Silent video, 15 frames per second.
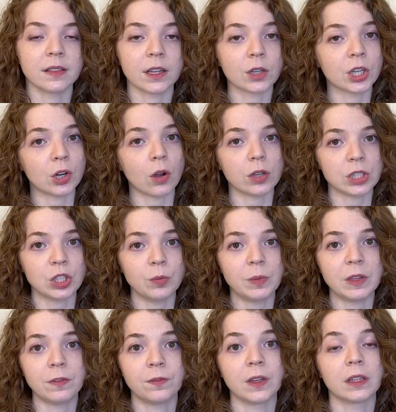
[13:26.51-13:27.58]
There could
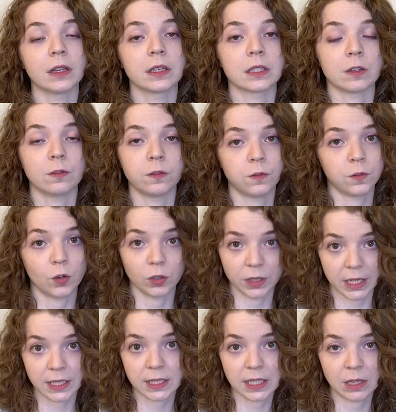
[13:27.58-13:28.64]
also be feelings of
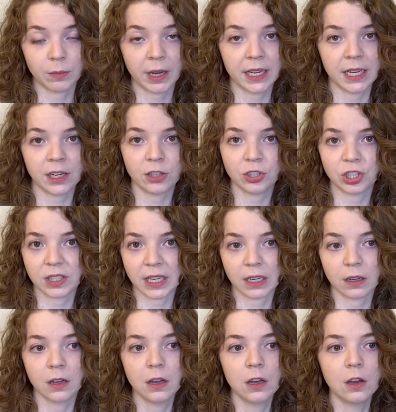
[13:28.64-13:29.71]
fullness in my ear, just
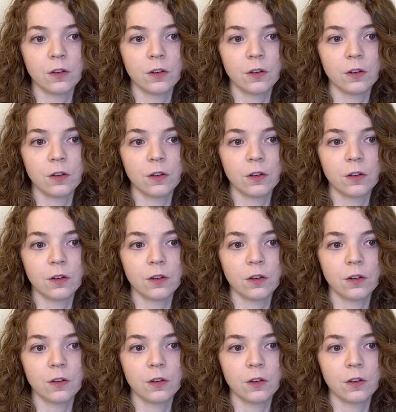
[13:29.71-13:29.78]
like